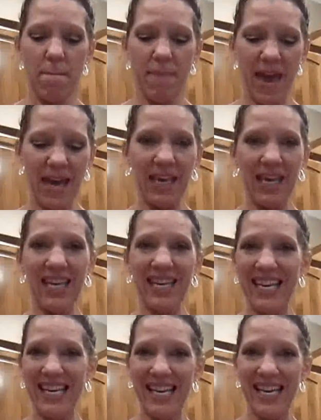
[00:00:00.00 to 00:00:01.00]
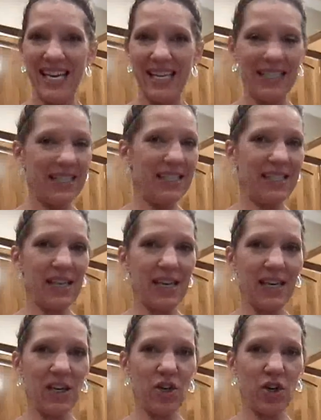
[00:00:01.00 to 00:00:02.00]
Bacon is
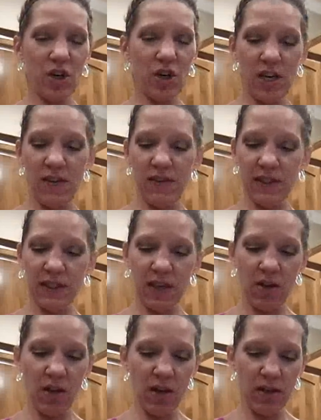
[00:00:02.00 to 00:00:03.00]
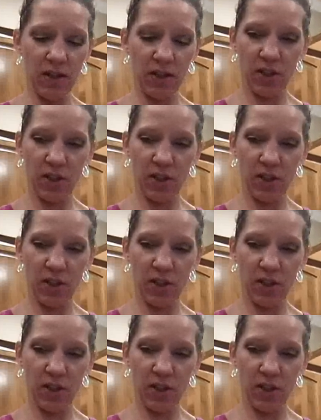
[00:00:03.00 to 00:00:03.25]
cooking in the skillet,